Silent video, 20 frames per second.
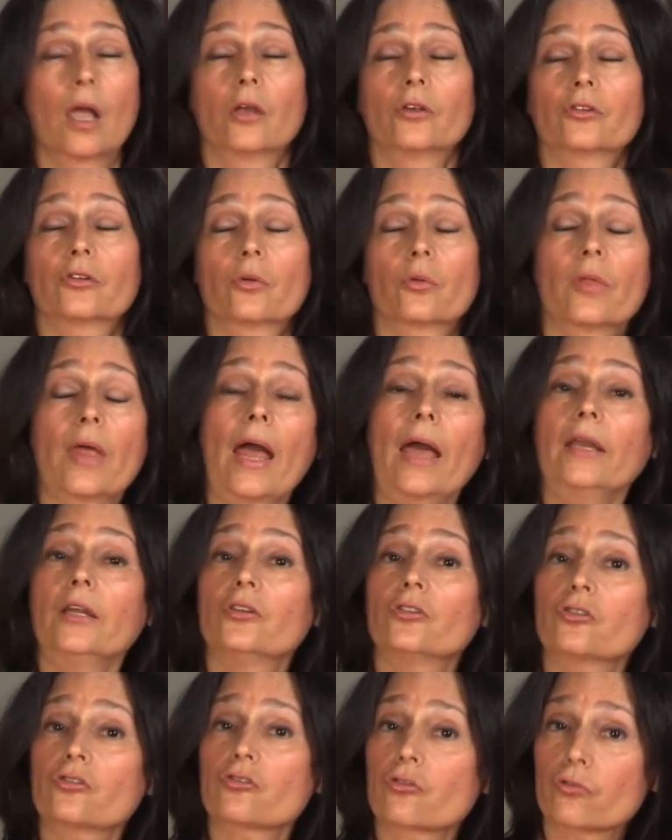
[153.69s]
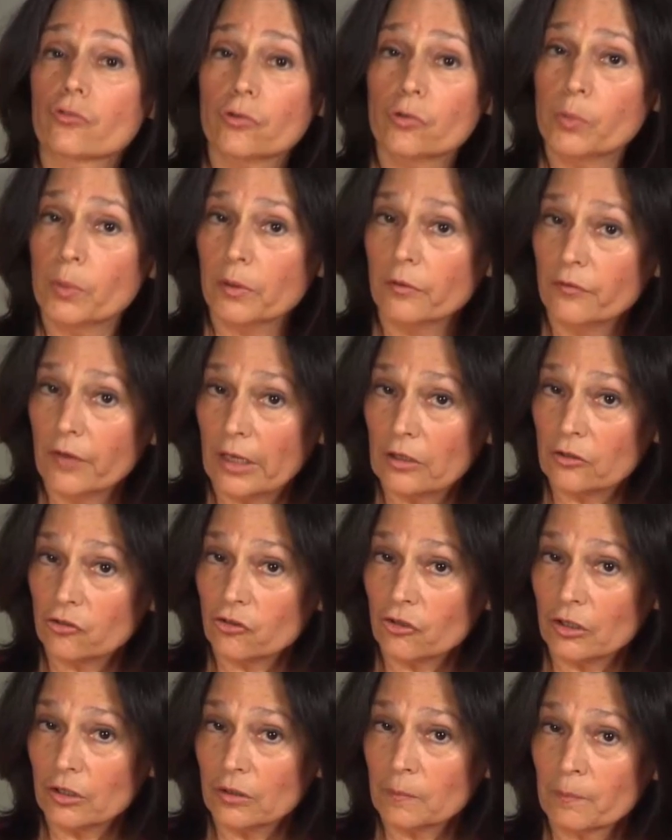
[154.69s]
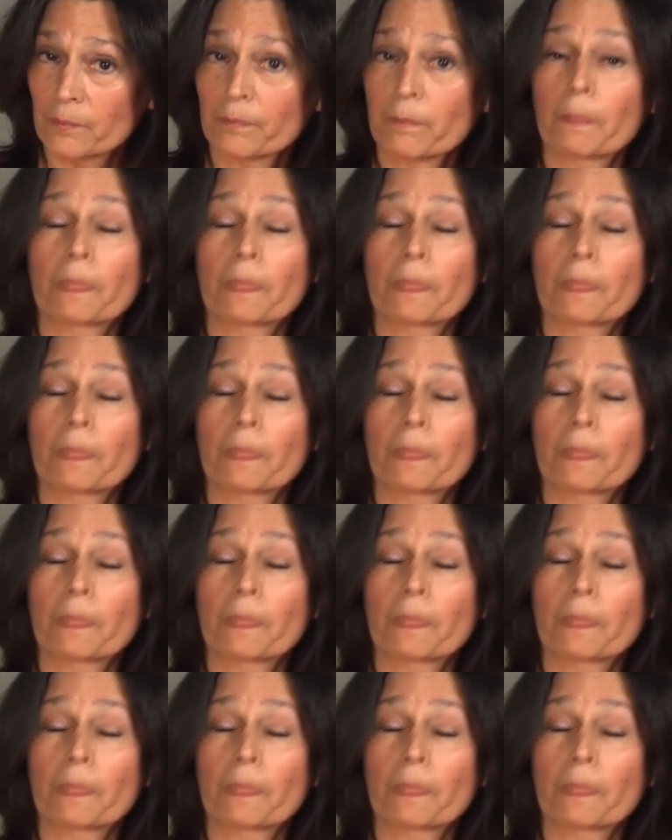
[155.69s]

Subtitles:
So that is true prevention,